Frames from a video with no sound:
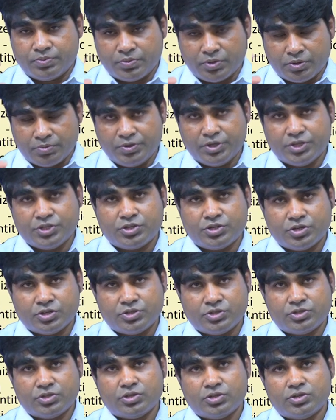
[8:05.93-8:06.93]
profit
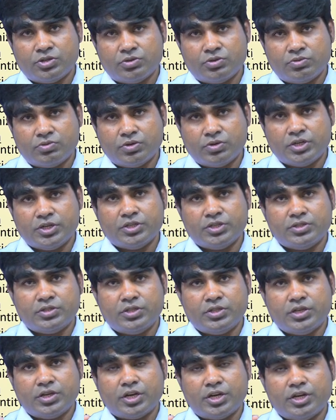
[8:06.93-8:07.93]
structure, what is
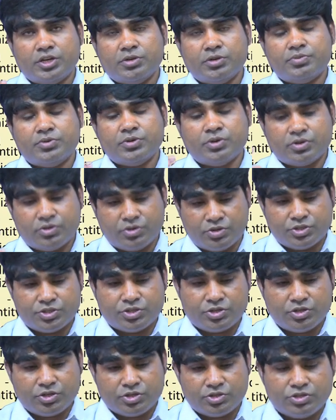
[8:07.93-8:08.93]
the kind of
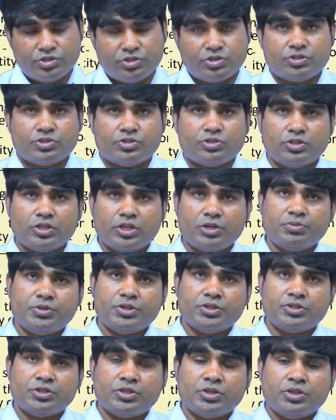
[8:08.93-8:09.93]
cost structure. So, that
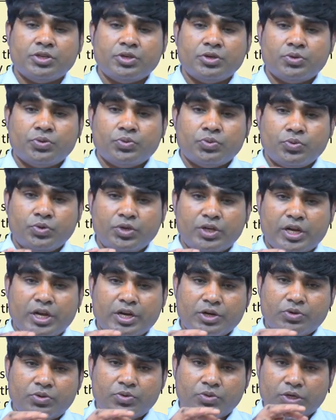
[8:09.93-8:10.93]
means we
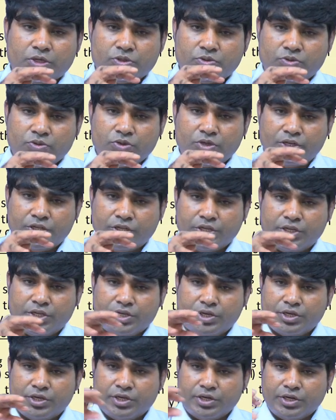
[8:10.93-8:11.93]
like to
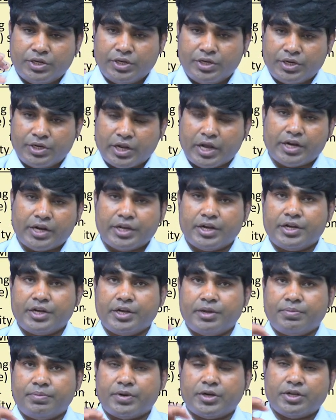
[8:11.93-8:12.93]
actually target
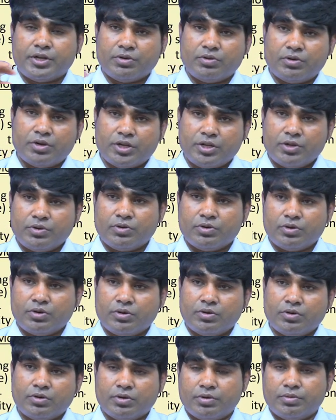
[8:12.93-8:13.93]
a particular
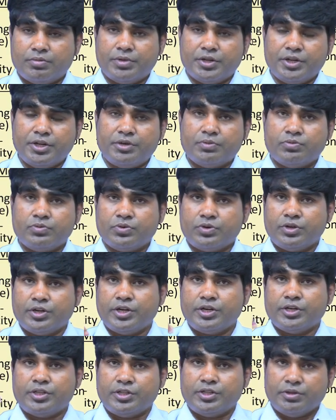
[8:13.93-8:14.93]
variable
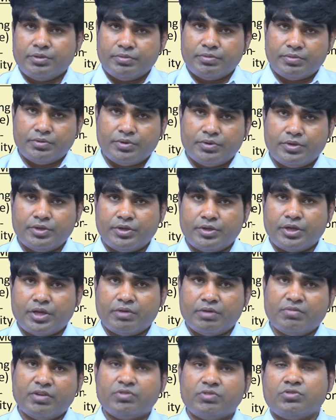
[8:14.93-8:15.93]
and the
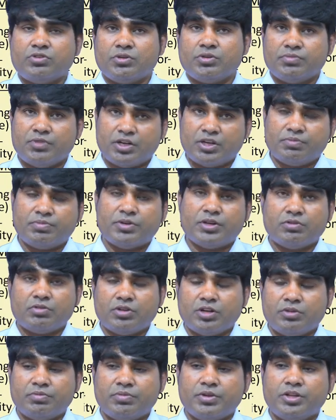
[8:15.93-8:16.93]
amount of that
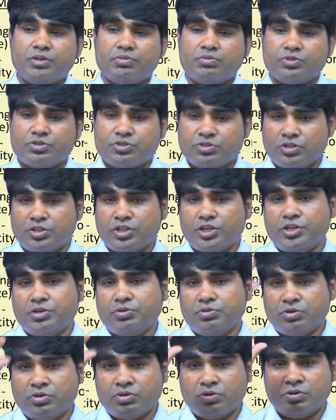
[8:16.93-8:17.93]
particular variable, so that
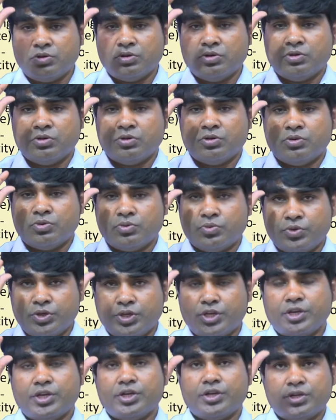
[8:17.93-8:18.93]
we
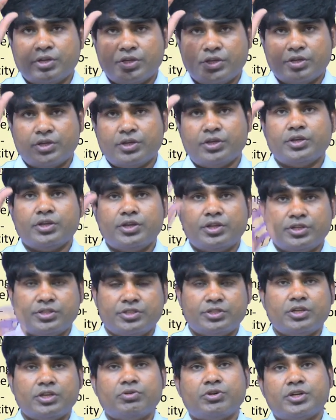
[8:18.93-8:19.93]
can
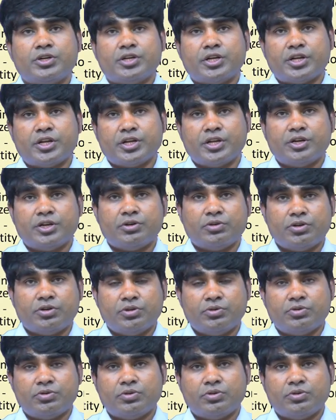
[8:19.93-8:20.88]
reach our target, or